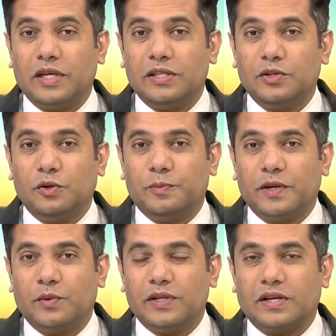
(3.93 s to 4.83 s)

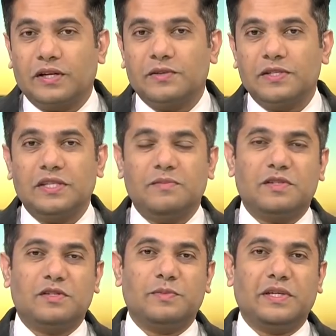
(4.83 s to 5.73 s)
Ethiopia, where the country
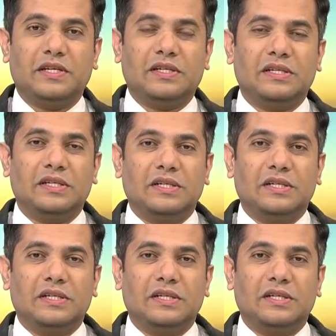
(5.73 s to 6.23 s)
seems to be